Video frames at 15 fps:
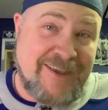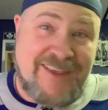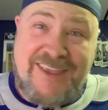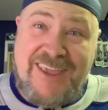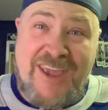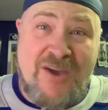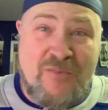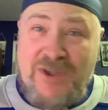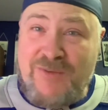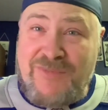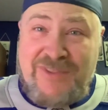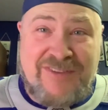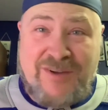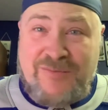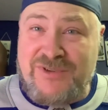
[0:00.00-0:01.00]
Can't win
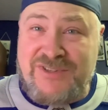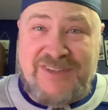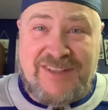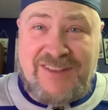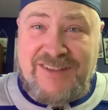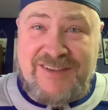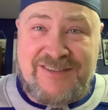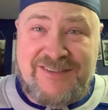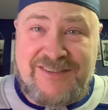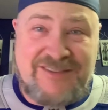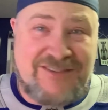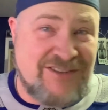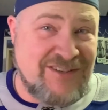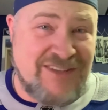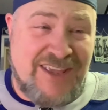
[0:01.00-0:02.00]
with doubles like this.
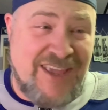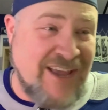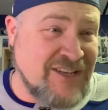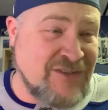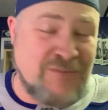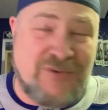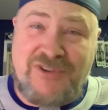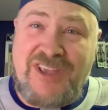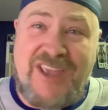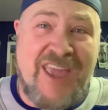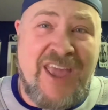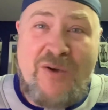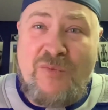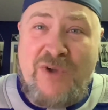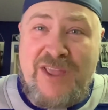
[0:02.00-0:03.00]
Just like Aspinall. You
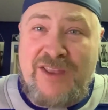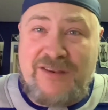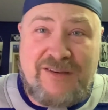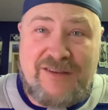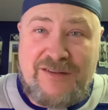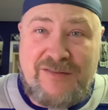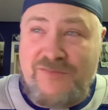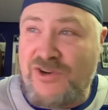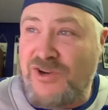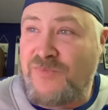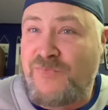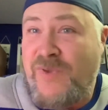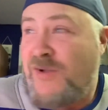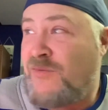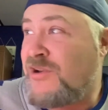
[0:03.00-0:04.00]
can't win when
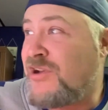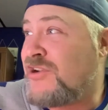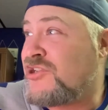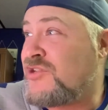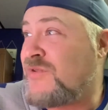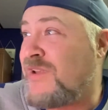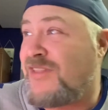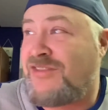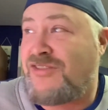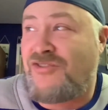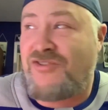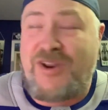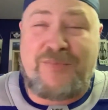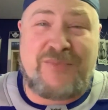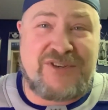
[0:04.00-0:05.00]
you're shooting
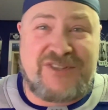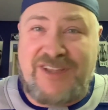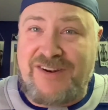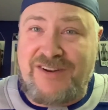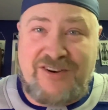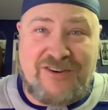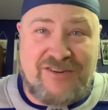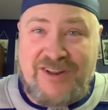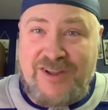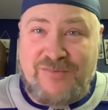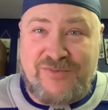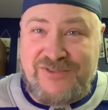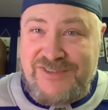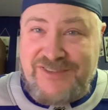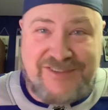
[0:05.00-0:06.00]
30% on your
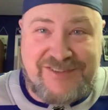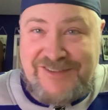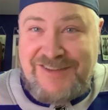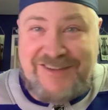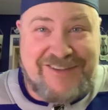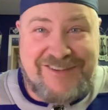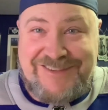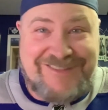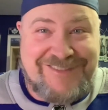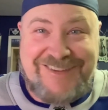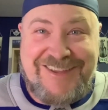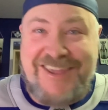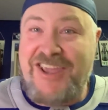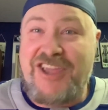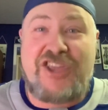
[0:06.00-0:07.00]
doubles. This is
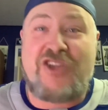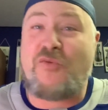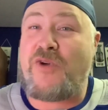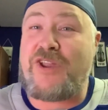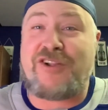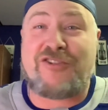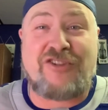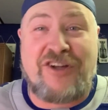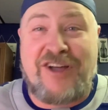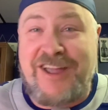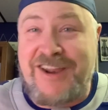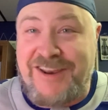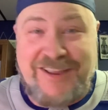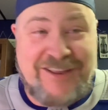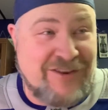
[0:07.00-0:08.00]
you win a
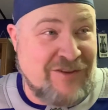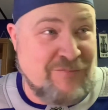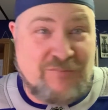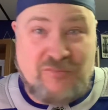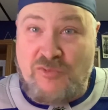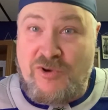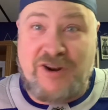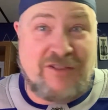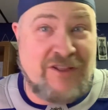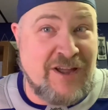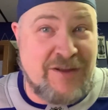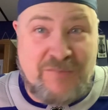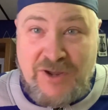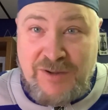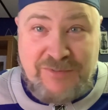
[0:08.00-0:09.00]
lot
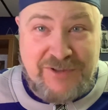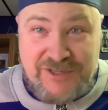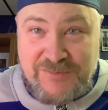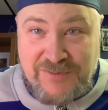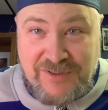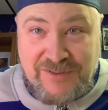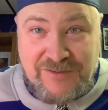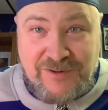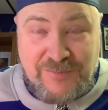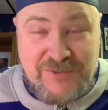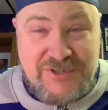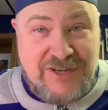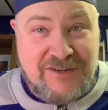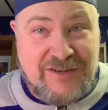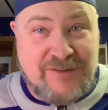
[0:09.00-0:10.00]
in publics with a
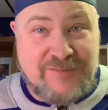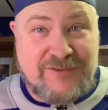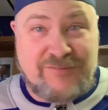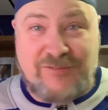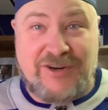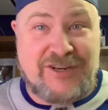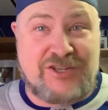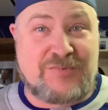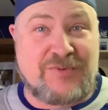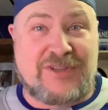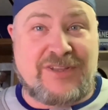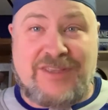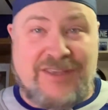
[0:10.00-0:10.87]
30% double range, but